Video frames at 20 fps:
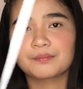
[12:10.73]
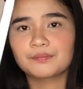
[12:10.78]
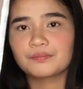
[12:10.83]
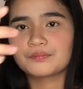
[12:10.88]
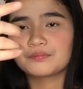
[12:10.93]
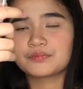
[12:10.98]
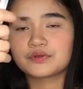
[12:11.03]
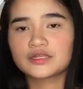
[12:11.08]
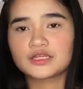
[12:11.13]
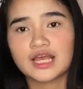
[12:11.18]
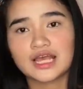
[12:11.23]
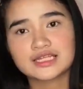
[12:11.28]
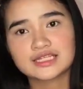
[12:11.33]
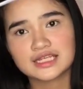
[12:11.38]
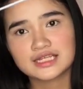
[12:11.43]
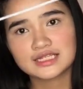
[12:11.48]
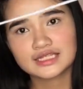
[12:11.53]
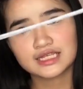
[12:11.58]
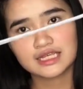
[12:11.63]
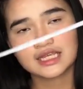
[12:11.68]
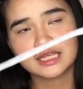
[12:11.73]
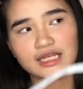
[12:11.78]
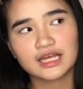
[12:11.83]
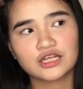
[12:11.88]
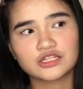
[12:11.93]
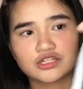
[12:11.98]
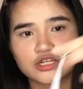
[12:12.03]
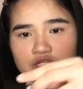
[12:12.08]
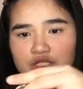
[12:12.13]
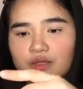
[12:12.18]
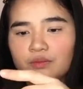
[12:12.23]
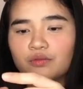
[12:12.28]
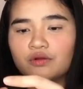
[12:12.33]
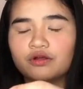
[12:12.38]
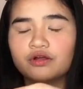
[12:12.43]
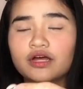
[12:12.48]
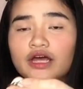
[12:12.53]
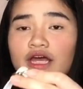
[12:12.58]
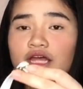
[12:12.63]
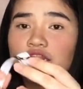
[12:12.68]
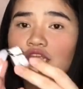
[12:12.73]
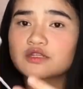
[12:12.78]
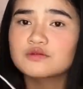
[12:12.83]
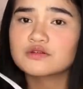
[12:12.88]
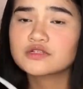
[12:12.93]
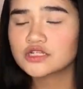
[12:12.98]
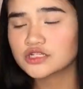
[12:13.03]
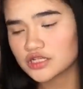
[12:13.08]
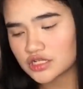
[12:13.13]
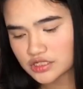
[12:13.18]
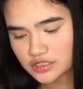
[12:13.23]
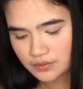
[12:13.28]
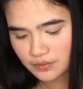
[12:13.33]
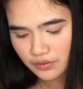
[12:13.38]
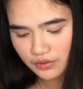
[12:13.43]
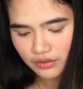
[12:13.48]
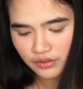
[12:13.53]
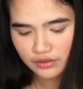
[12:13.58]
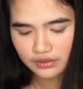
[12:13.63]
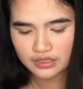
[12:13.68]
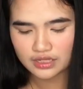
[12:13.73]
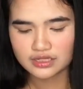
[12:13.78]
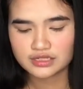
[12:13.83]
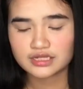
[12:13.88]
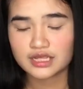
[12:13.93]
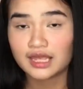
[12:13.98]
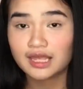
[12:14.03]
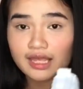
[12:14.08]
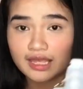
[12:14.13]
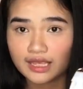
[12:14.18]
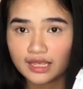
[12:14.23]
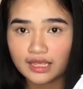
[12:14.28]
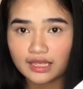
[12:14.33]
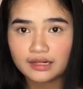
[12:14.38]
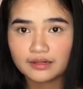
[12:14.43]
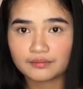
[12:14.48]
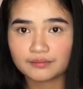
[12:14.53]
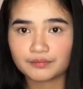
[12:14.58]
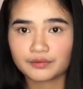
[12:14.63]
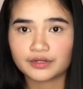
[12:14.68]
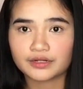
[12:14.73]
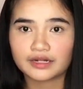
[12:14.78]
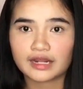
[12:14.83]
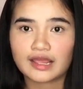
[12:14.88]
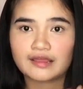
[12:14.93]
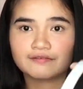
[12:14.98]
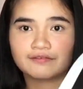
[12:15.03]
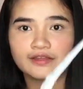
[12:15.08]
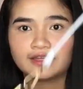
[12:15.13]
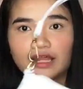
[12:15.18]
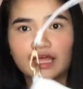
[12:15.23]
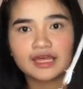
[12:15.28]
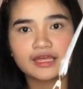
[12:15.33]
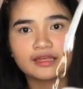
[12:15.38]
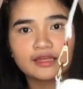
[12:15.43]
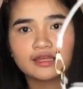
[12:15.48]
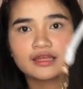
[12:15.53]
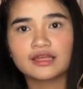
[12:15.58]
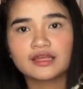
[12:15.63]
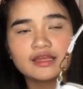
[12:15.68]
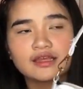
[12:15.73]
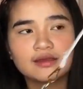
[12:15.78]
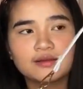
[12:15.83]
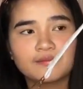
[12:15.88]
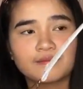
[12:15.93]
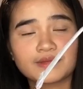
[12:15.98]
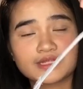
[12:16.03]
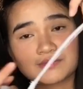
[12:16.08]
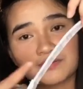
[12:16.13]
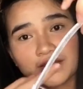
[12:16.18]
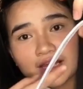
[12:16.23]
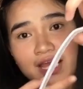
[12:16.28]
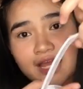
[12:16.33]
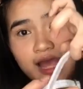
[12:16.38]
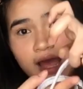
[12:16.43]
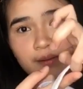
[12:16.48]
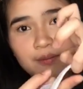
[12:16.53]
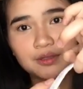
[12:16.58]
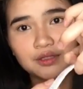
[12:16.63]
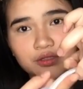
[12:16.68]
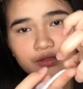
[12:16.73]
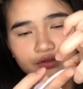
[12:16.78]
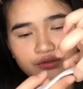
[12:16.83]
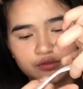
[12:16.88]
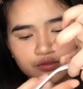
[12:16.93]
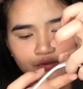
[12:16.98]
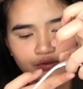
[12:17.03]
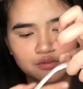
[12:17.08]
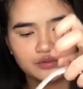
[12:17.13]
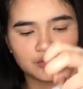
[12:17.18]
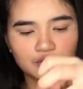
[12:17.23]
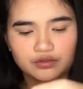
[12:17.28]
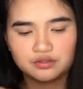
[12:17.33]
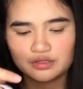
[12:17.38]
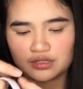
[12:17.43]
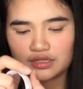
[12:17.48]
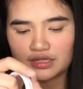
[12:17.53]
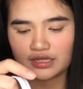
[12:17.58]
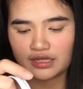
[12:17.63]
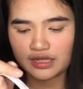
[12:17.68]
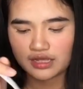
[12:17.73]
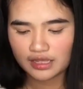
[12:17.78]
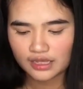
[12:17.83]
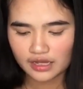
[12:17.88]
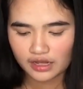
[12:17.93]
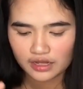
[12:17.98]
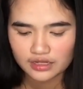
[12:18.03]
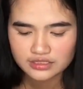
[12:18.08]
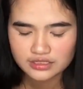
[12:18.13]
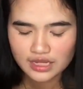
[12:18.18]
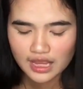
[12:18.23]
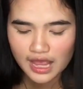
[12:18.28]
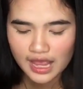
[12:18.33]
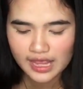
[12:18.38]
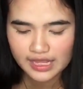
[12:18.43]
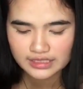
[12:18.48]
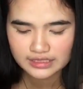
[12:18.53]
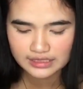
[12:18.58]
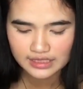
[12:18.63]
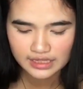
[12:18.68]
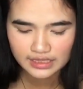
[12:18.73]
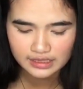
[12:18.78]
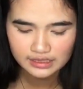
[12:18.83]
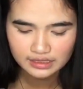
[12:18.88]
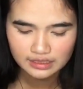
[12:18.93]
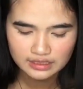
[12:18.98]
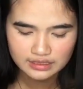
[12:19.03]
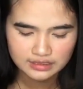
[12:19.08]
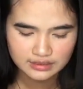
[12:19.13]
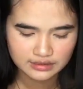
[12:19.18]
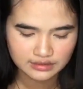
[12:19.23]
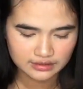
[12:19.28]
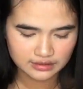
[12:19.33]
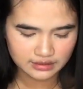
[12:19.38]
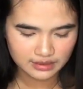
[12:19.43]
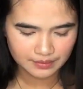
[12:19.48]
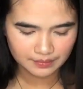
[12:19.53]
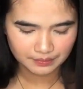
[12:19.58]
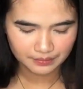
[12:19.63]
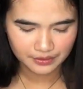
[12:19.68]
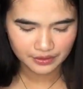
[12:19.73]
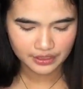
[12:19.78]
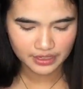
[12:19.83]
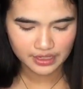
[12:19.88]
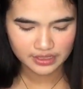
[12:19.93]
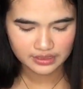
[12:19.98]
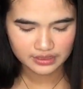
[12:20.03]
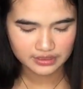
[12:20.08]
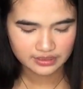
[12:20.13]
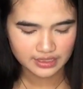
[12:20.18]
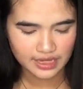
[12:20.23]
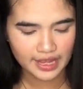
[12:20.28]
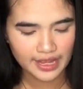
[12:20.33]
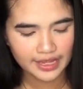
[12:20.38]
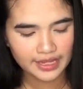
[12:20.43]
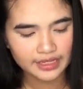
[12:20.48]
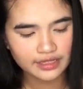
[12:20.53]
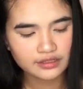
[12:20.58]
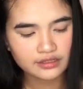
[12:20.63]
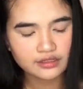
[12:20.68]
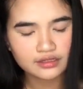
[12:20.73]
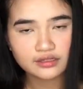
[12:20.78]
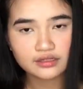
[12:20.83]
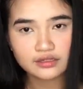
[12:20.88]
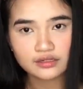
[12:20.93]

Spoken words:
You guys can see adjustable. This was adjustable, this ain't, but I feel like mas magagamit ko to. Also has like a zipper inside.